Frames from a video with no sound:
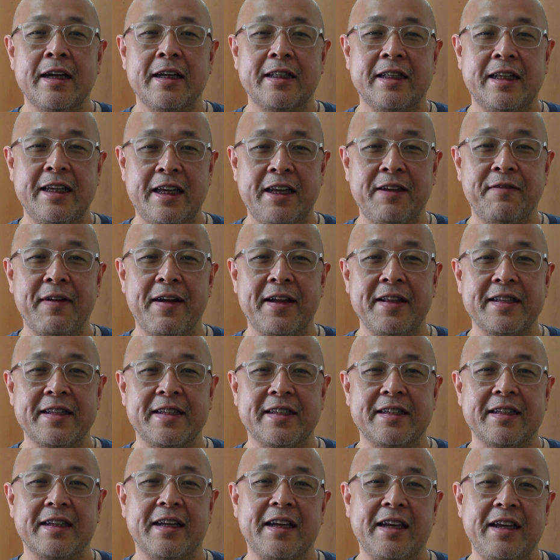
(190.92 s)
The
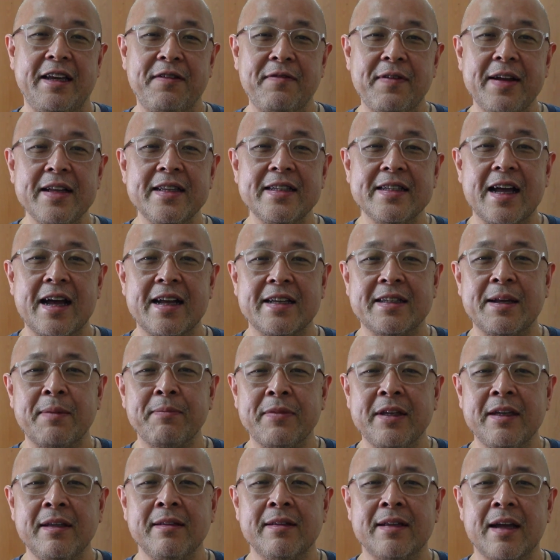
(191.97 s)
events. Events are
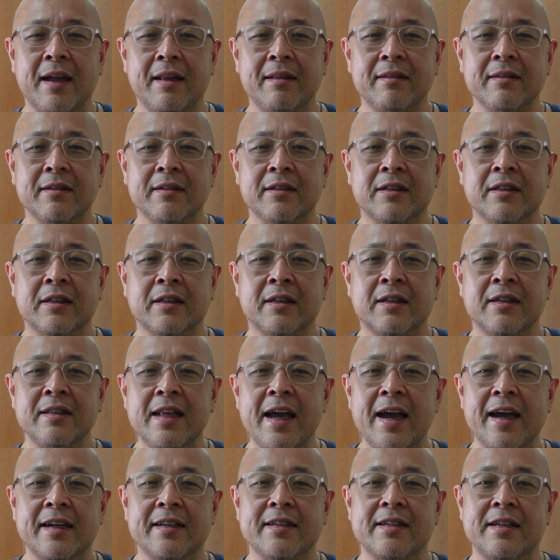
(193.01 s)
something that
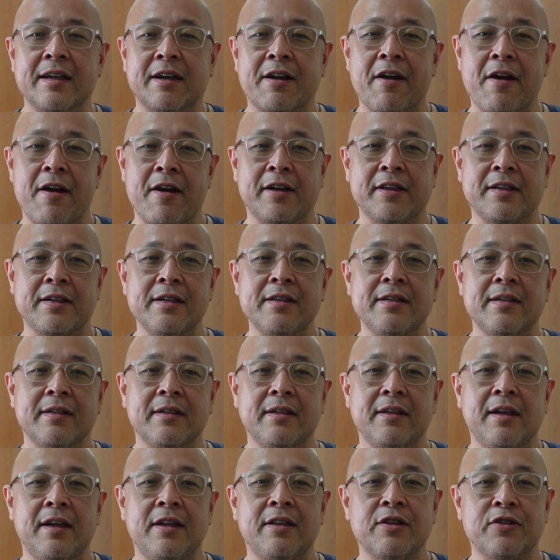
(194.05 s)
connects the characters
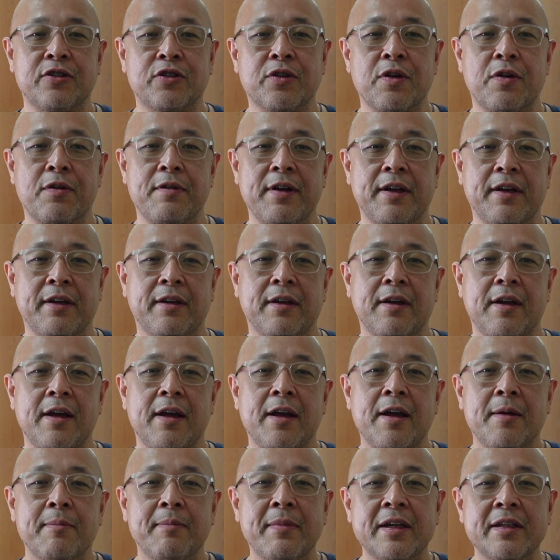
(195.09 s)
in the story,
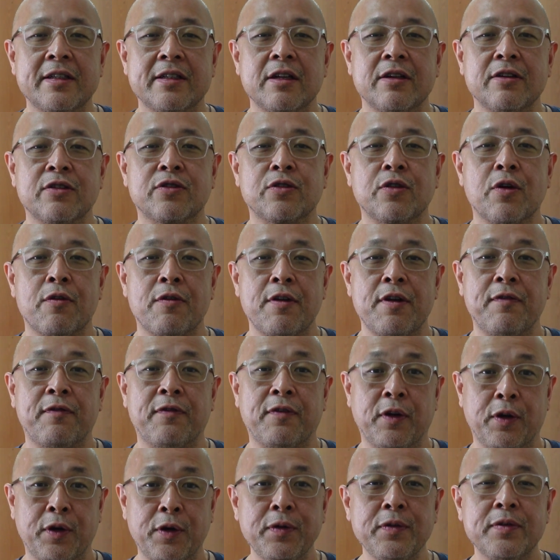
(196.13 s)
makes the story
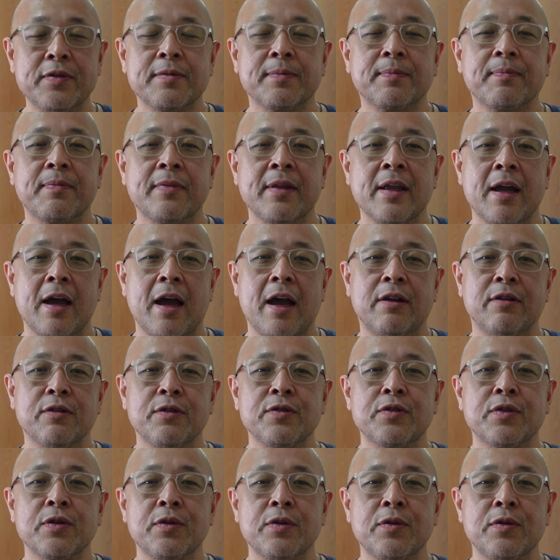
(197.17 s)
flows, and
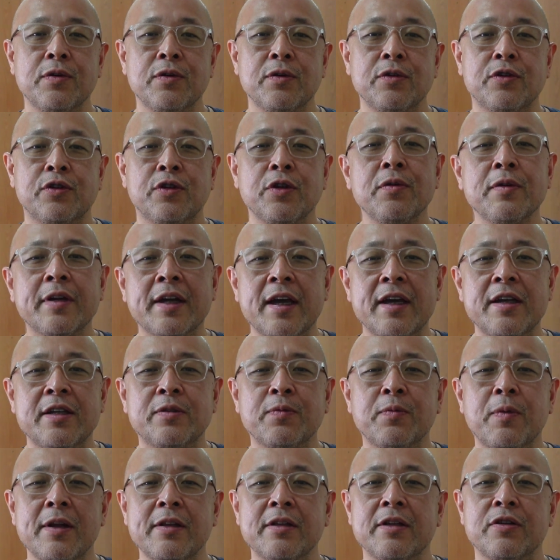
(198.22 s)
also showcase
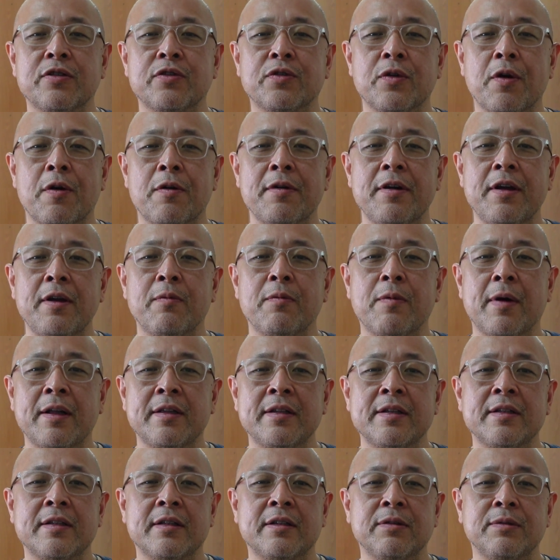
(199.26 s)
what the story
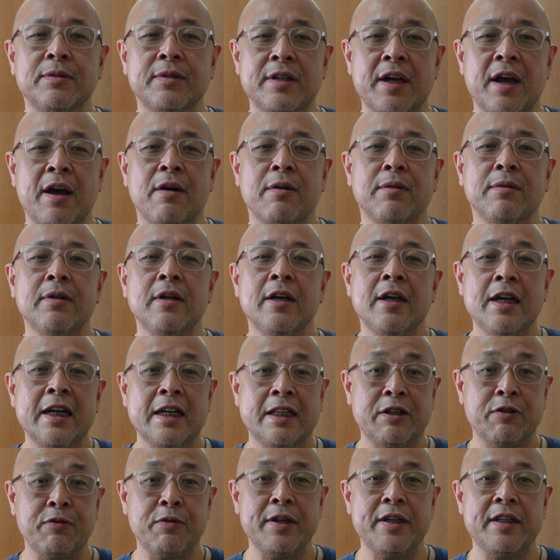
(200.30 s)
wants to tell
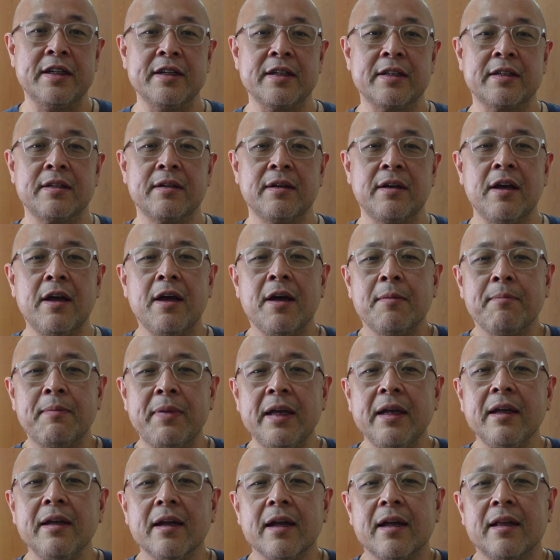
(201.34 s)
the readers.
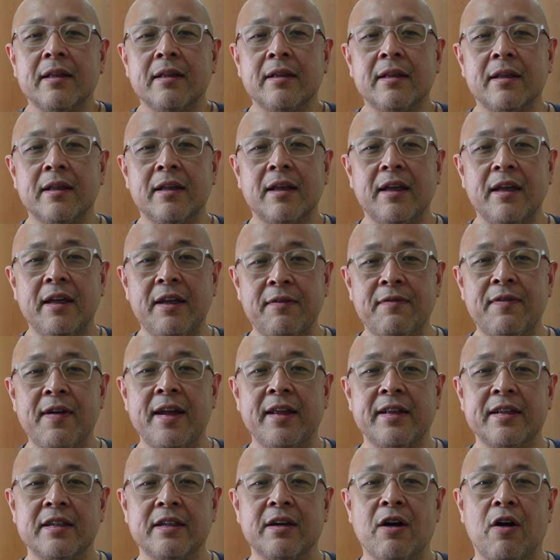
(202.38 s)
Being an
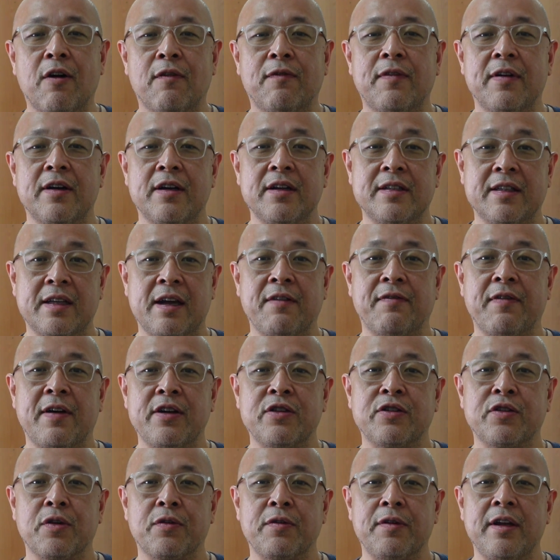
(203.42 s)
event of a sci-fi
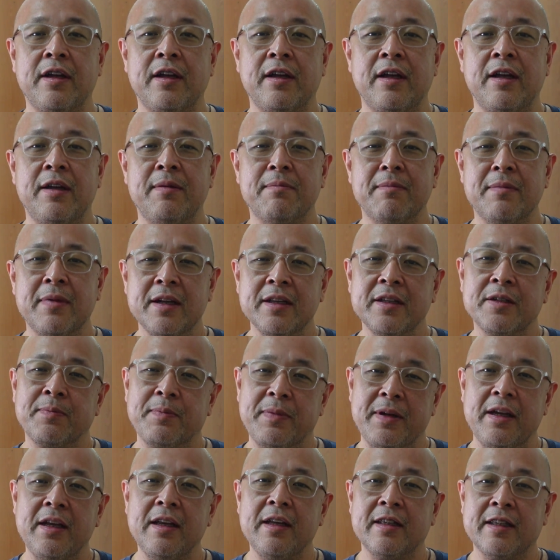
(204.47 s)
story, it must
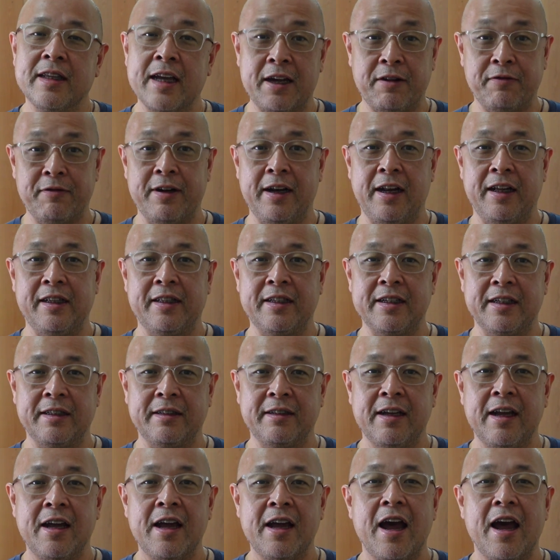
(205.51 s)
be tech-related,
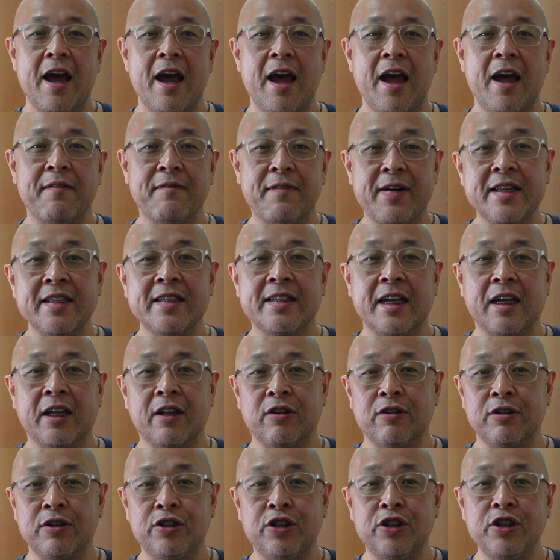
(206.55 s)
advanced
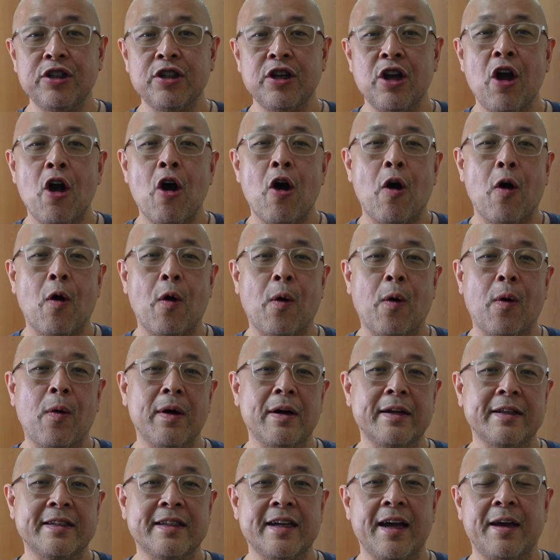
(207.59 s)
technology,
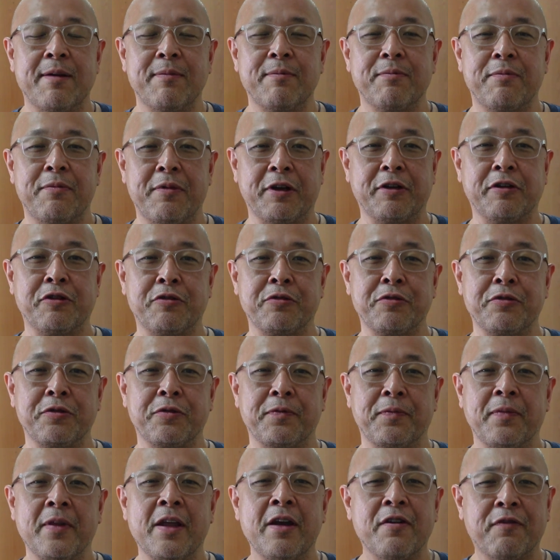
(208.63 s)
or a tech breakthrough.
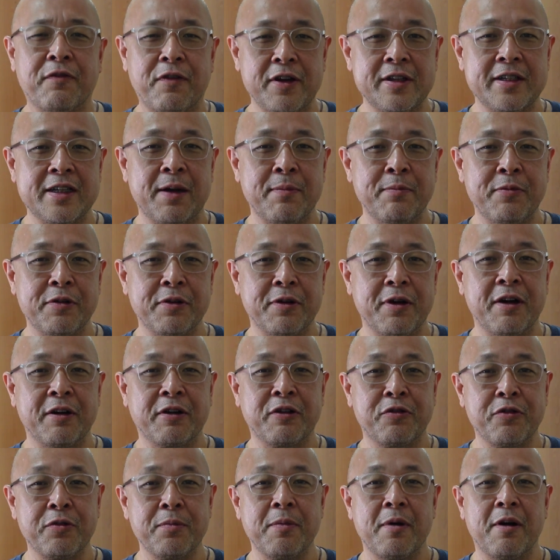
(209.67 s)
For example, a
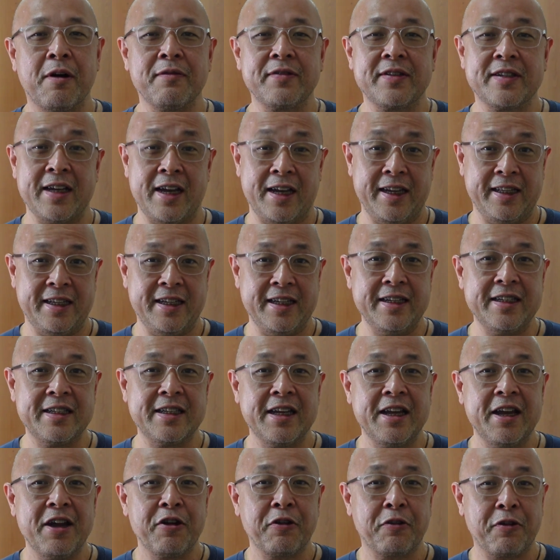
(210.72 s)
group of scientists
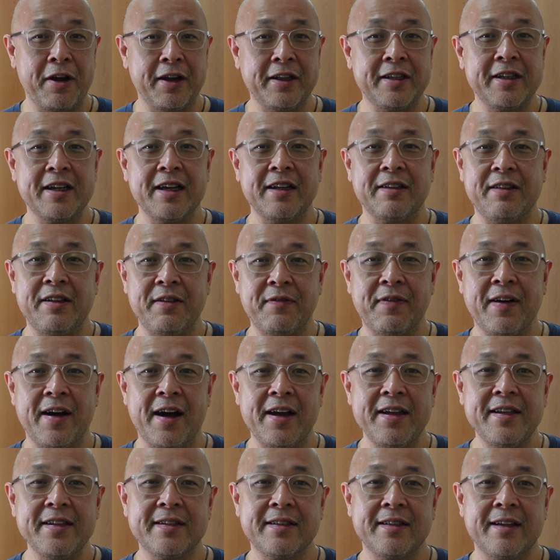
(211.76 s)
created a
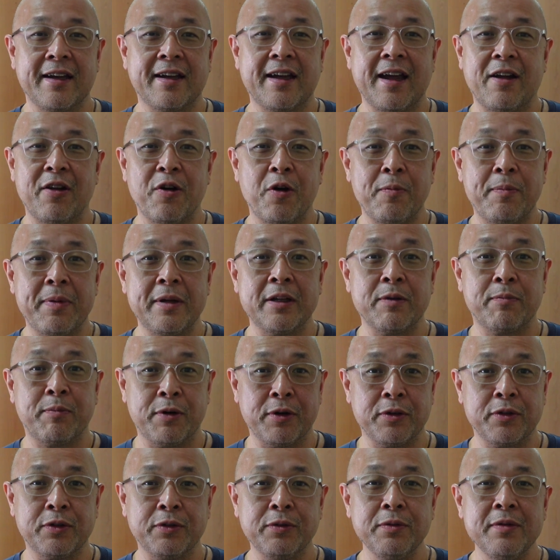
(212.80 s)
device that can open a
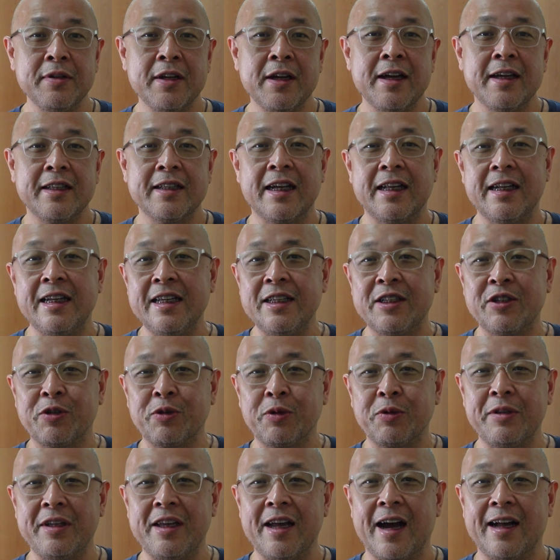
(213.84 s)
portal that leads to
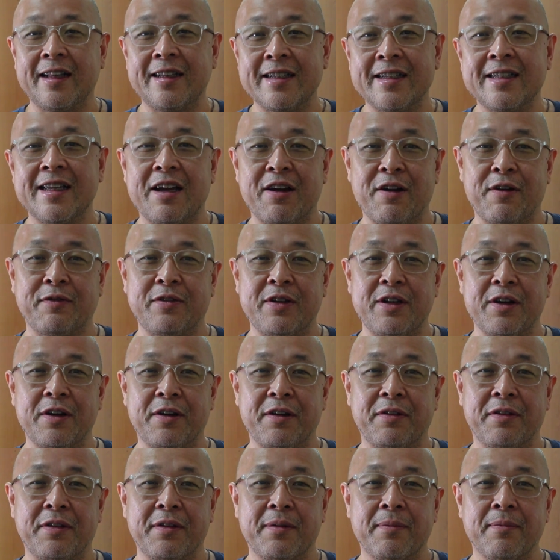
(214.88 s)
the other side of the
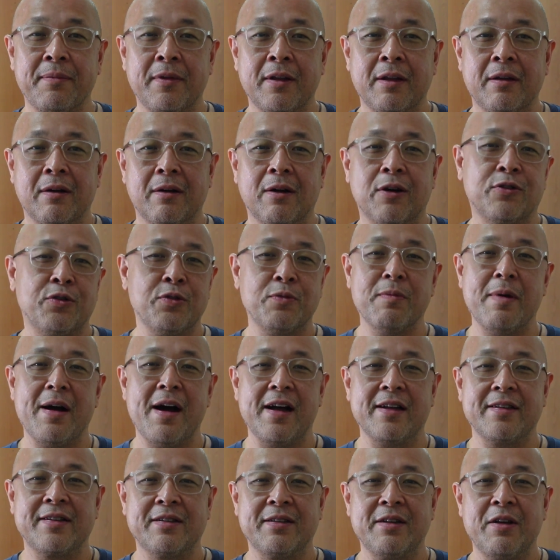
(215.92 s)
Earth, or to
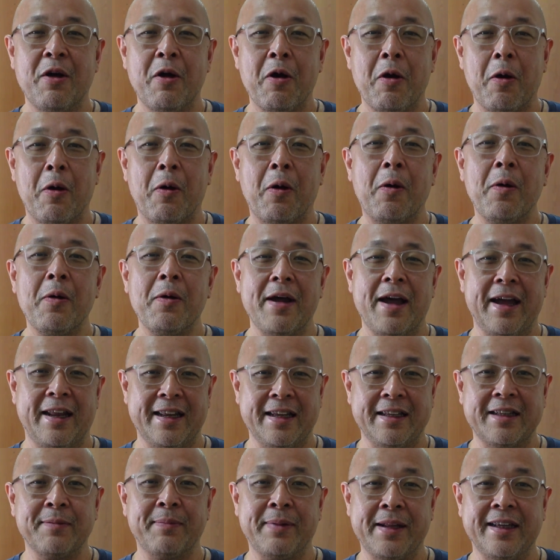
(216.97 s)
Mars, or
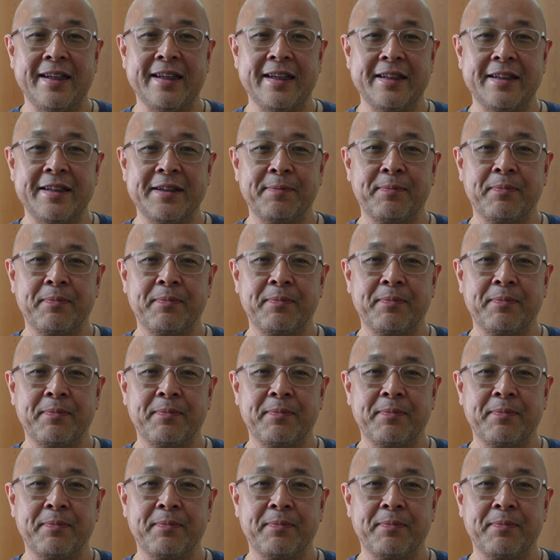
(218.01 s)
another planet.